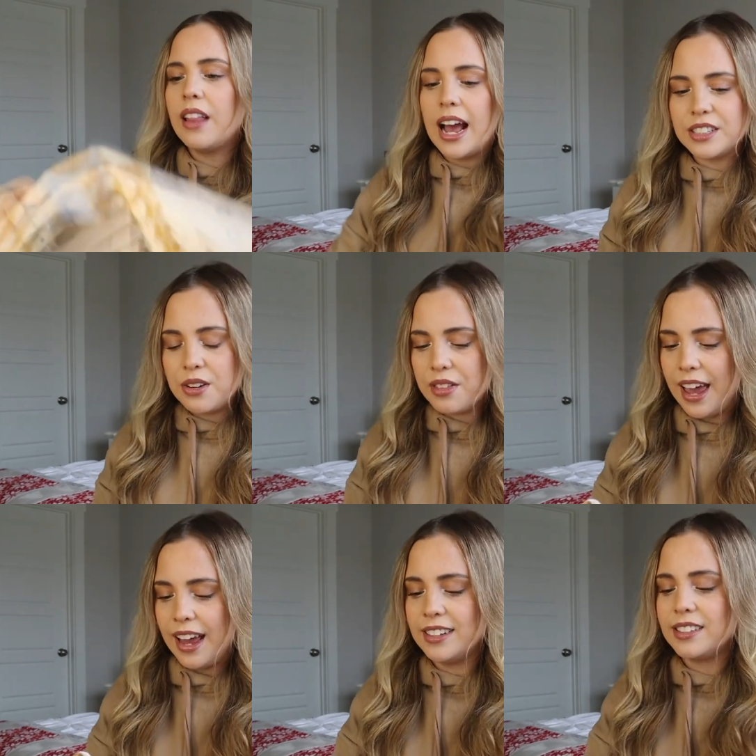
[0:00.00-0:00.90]
last two
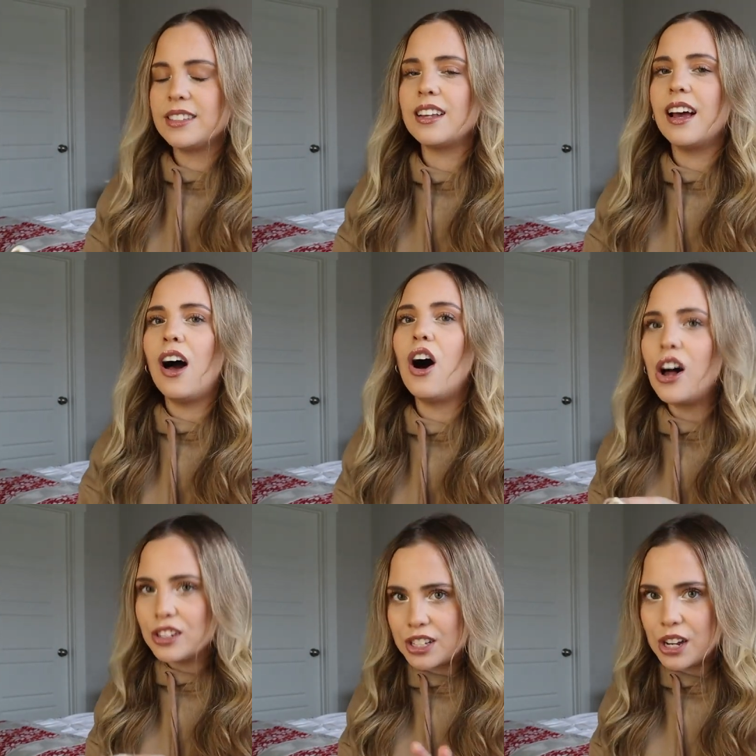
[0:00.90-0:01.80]
things
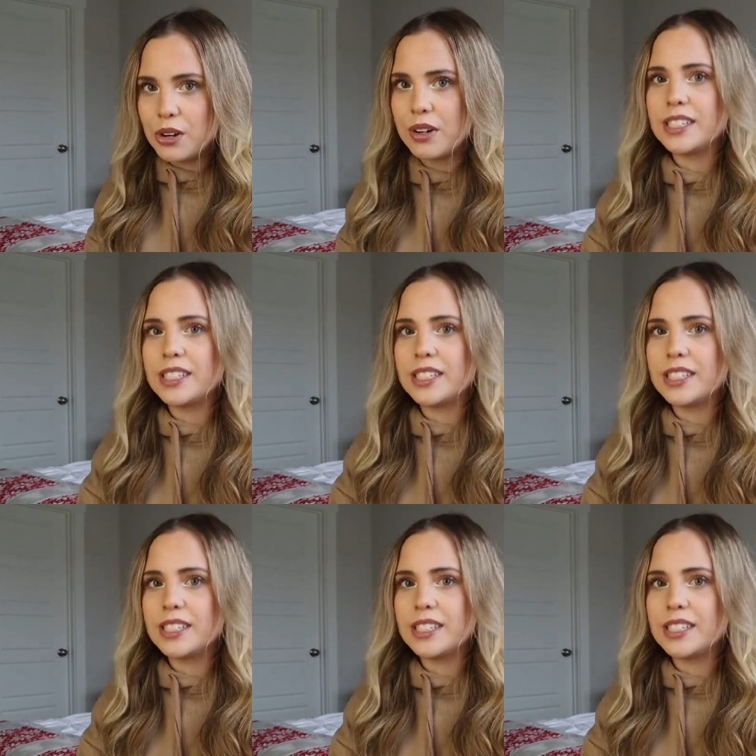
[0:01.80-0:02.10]
also